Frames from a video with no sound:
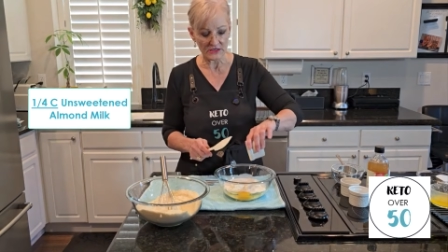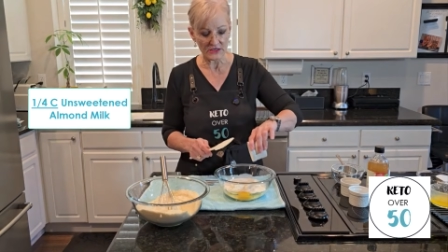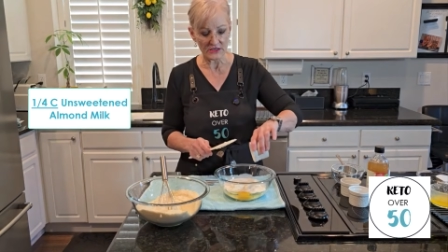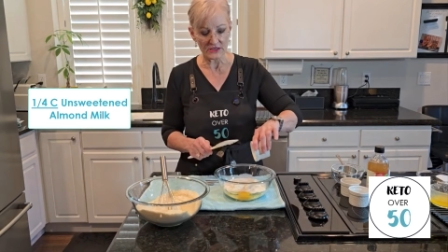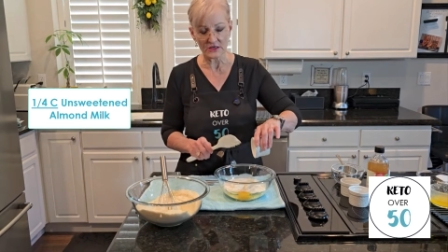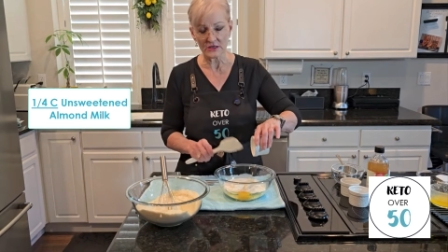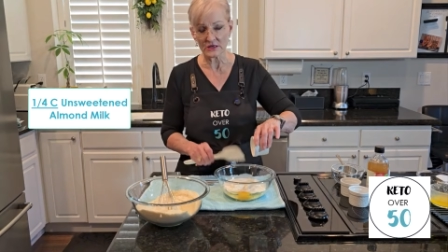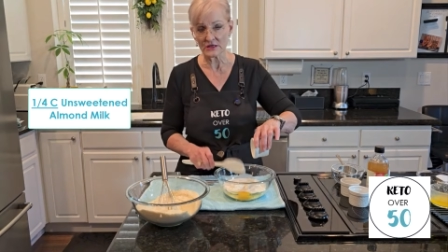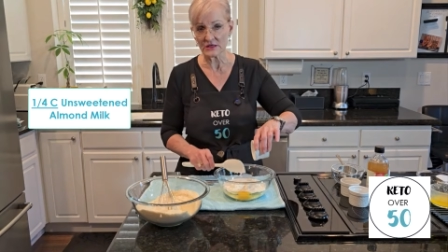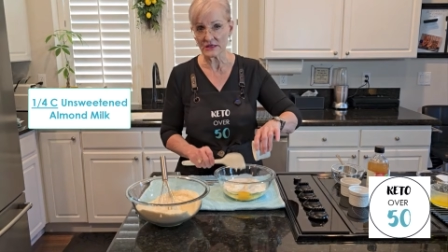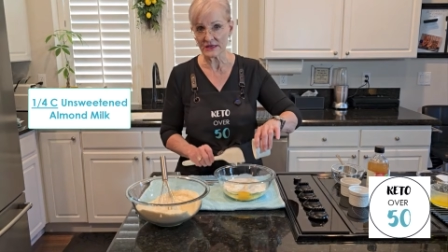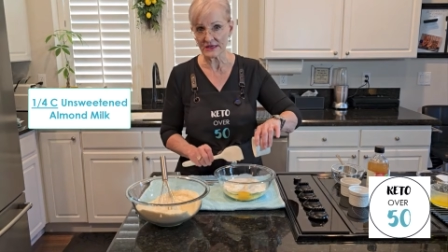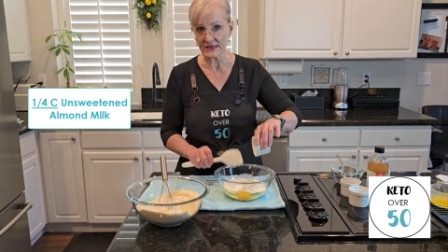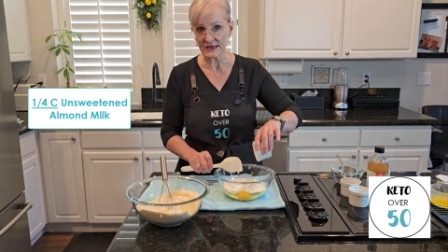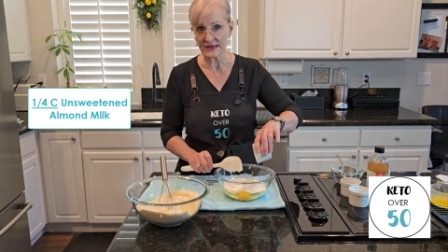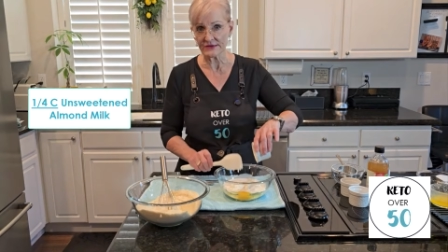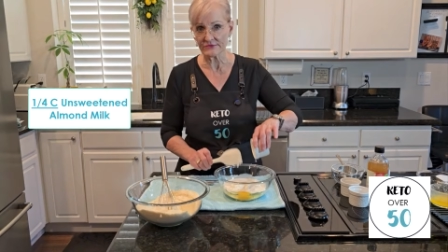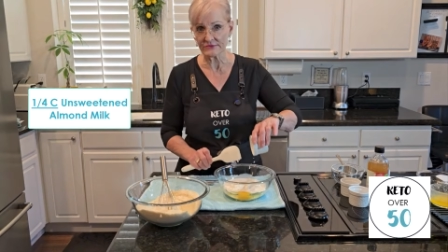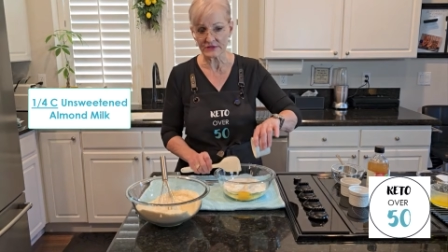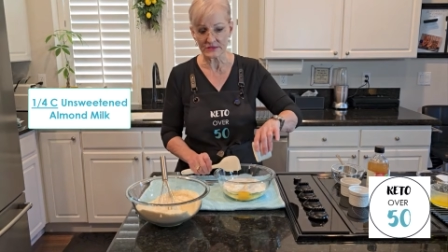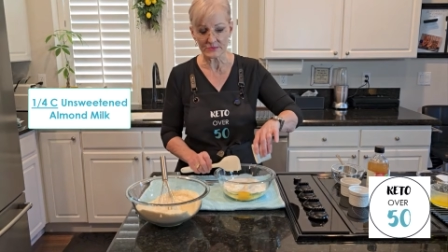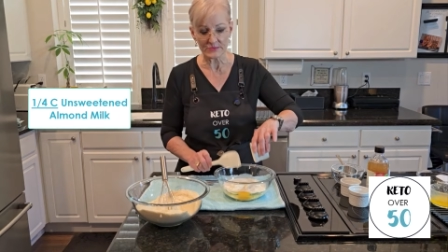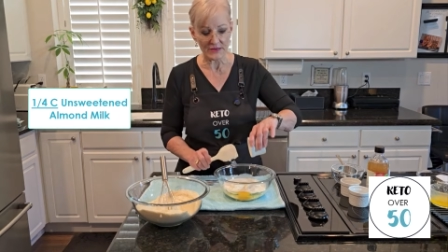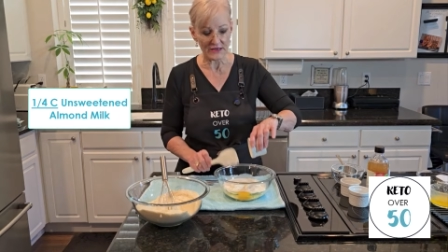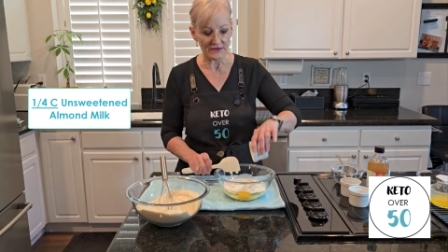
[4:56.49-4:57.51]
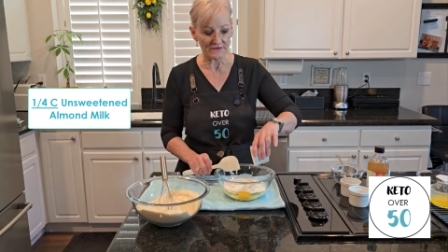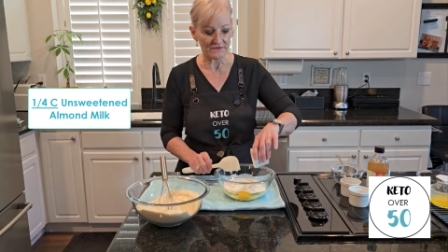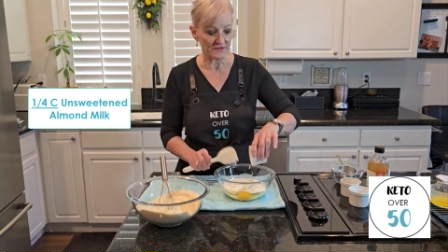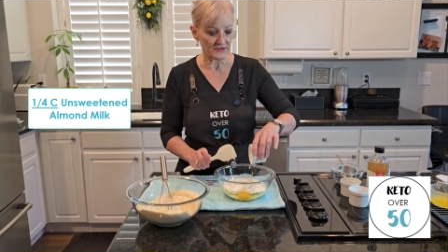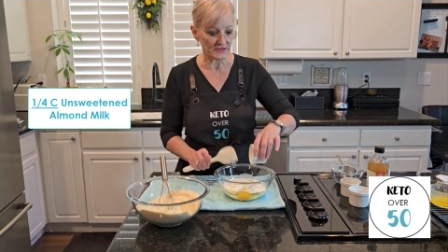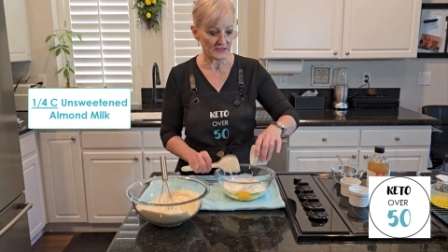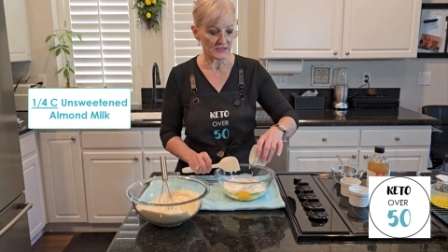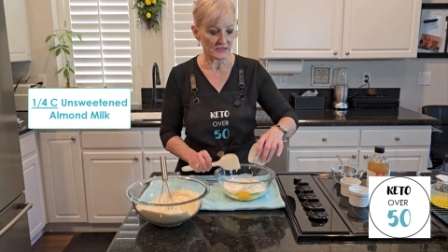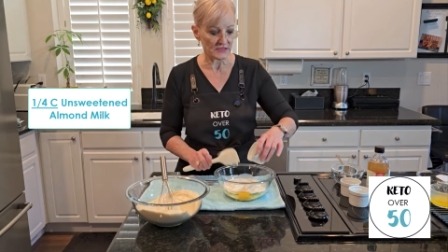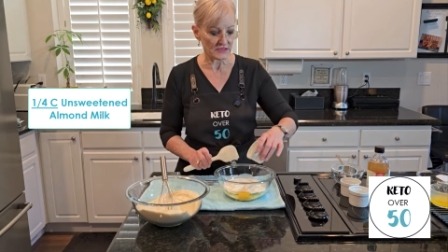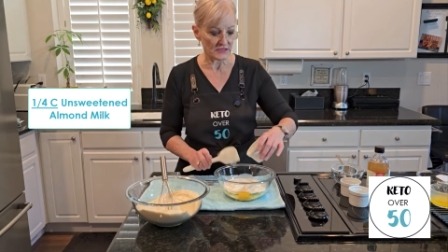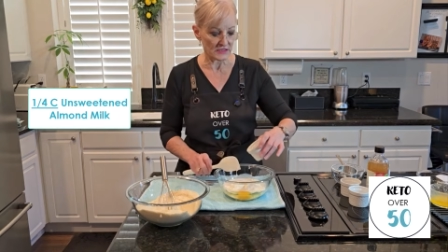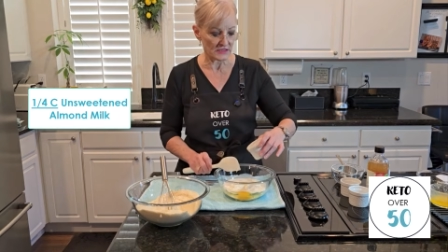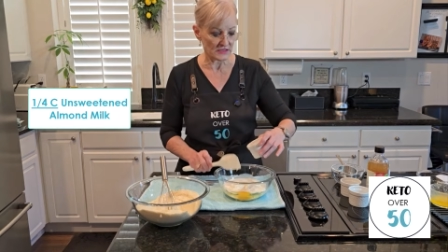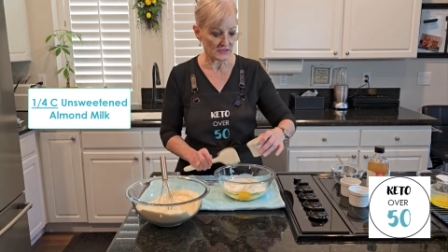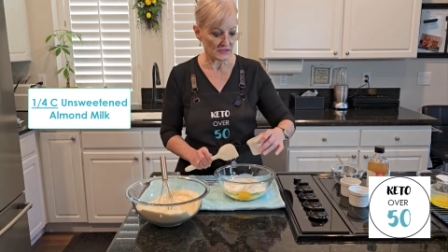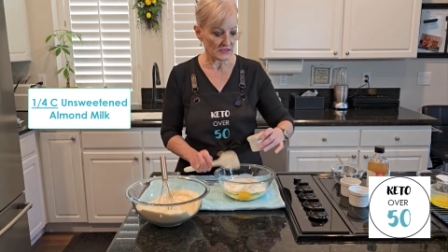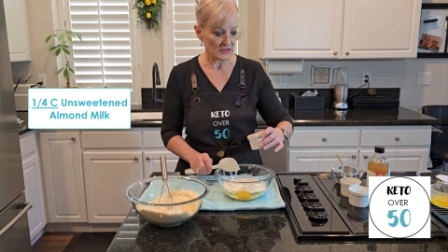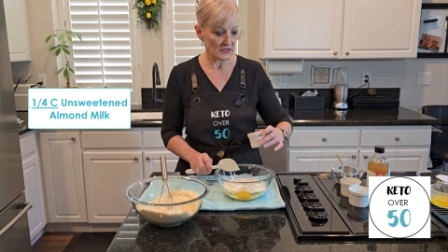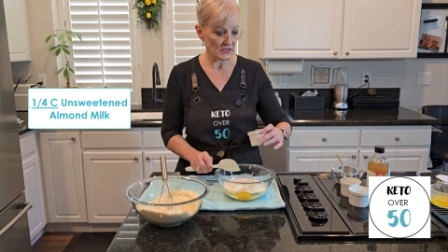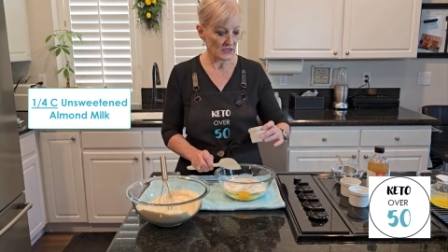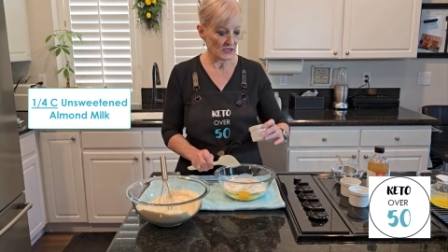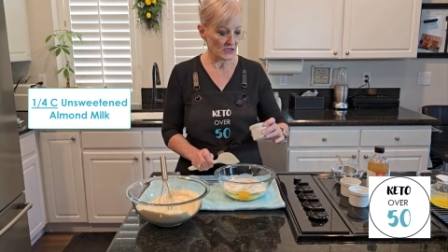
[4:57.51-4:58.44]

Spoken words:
And all I had was my vanilla